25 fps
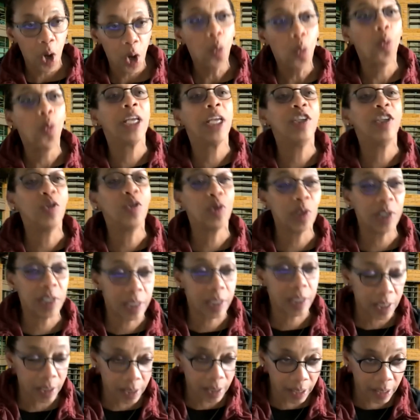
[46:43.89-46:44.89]
when you're
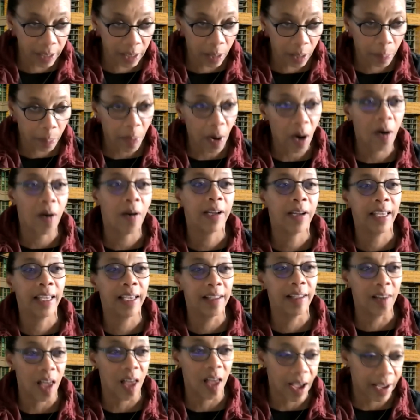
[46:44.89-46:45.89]
still in the
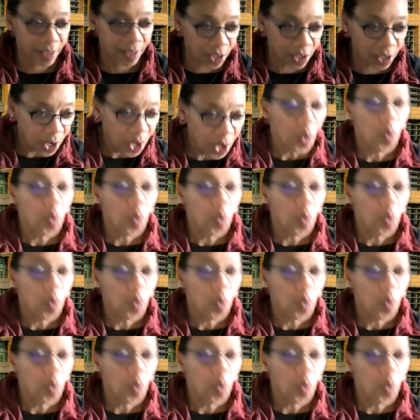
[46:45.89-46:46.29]
parking lot,